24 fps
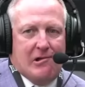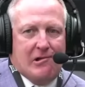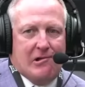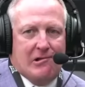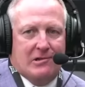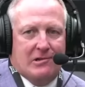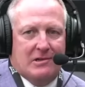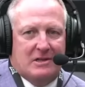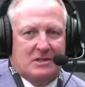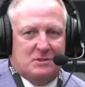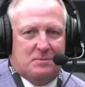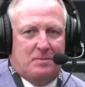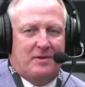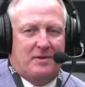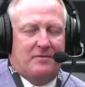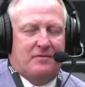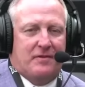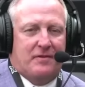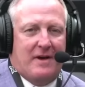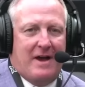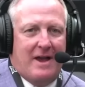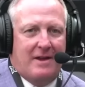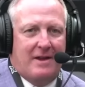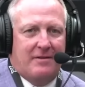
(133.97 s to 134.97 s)
It's been
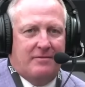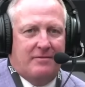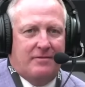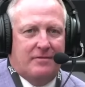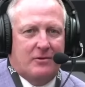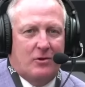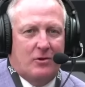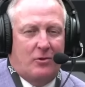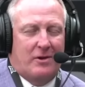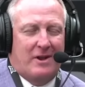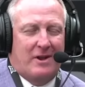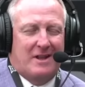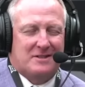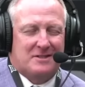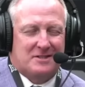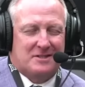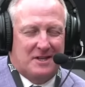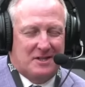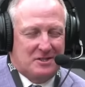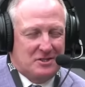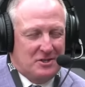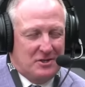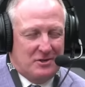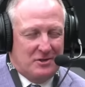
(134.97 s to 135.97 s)
five, going on
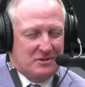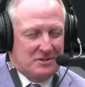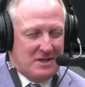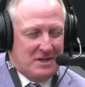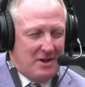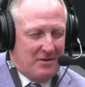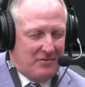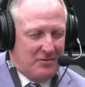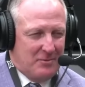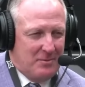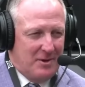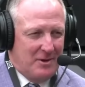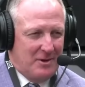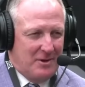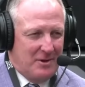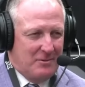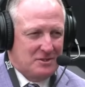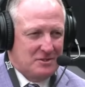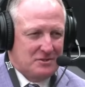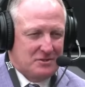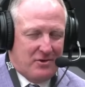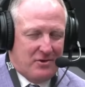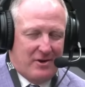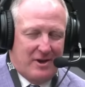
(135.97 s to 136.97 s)
6 years now for me, which
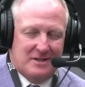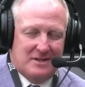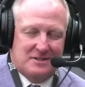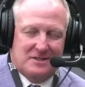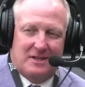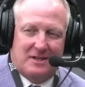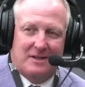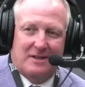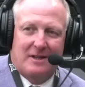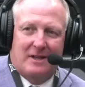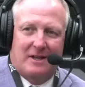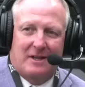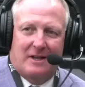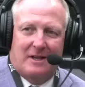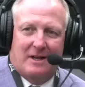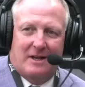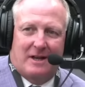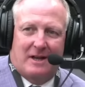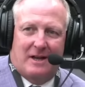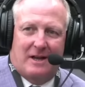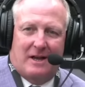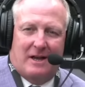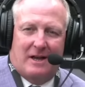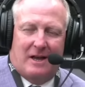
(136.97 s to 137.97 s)
is crazy
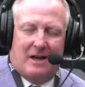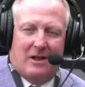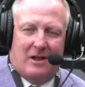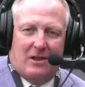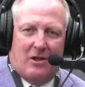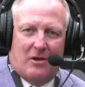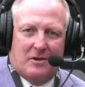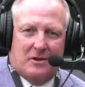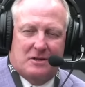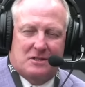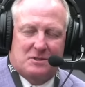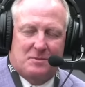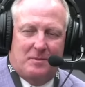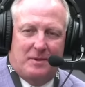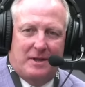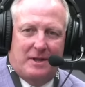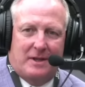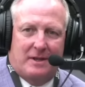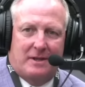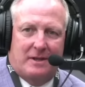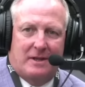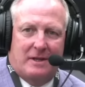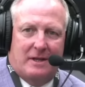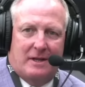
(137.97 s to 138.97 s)
how long it's
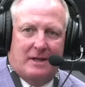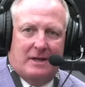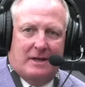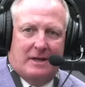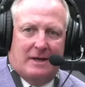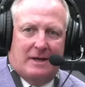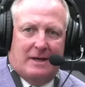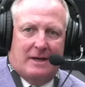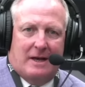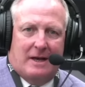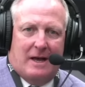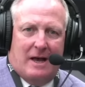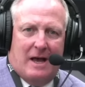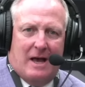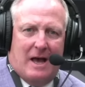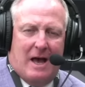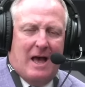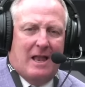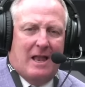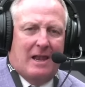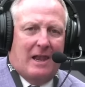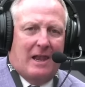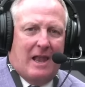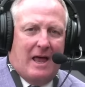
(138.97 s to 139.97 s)
been.
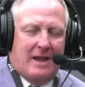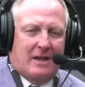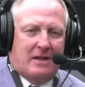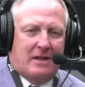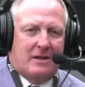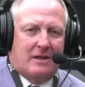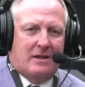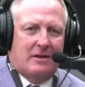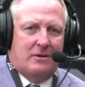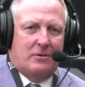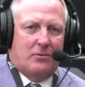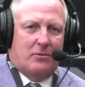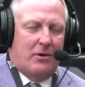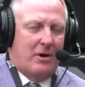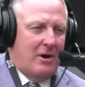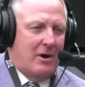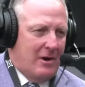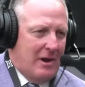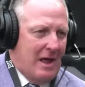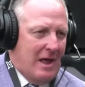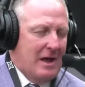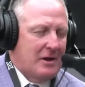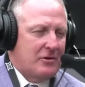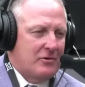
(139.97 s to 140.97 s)
I like where our
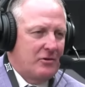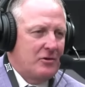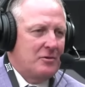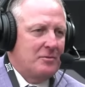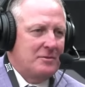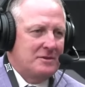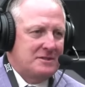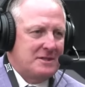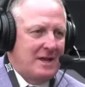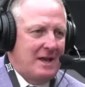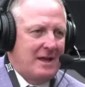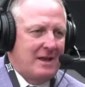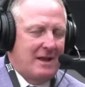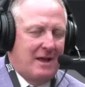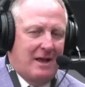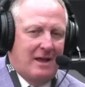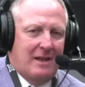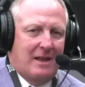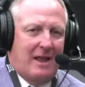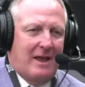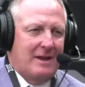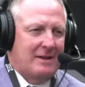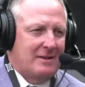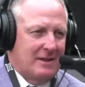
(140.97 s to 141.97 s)
locker room is at. I
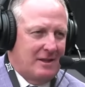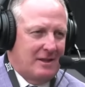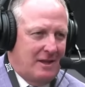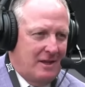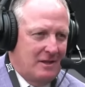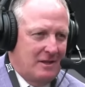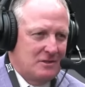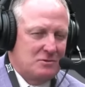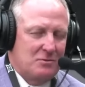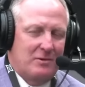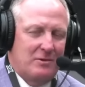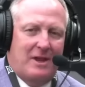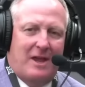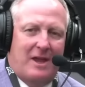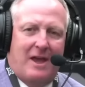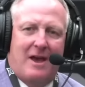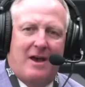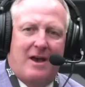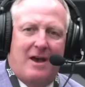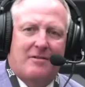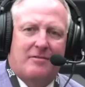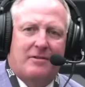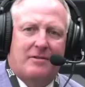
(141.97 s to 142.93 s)
like the kids we have.